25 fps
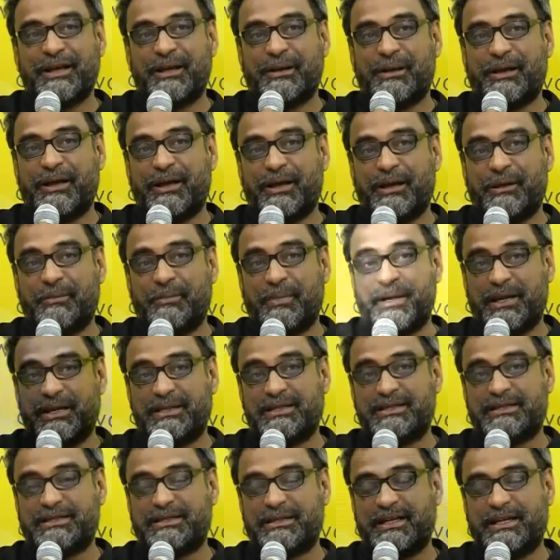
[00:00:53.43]
But
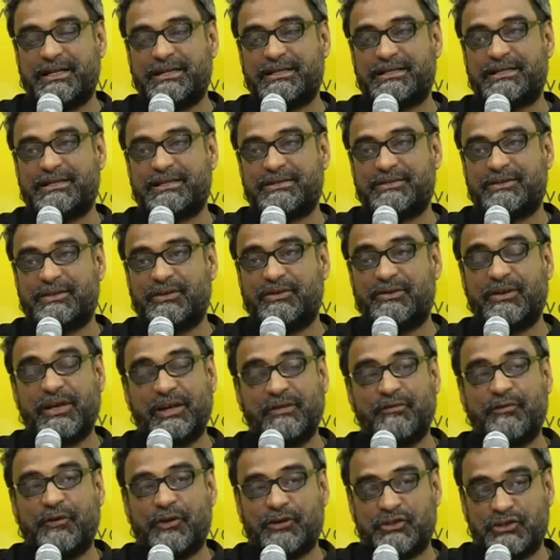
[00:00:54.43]
it's
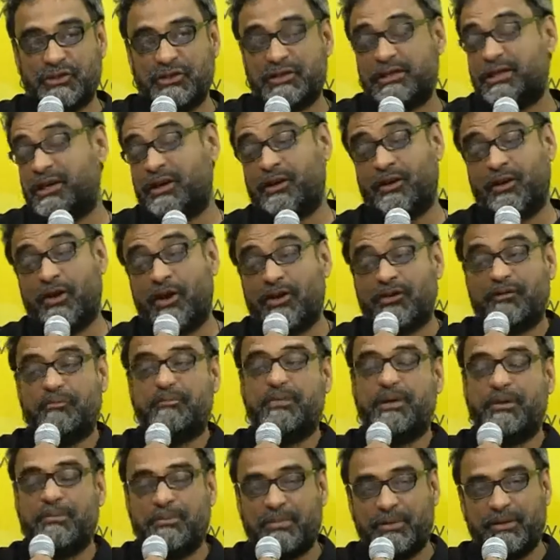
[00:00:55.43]
really fortunate that a lot of
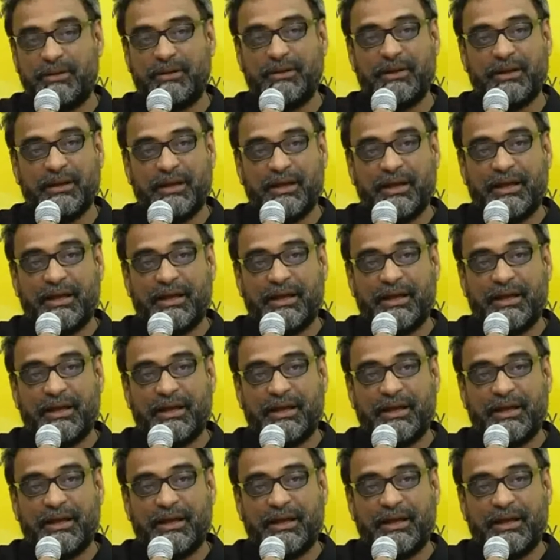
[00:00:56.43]
people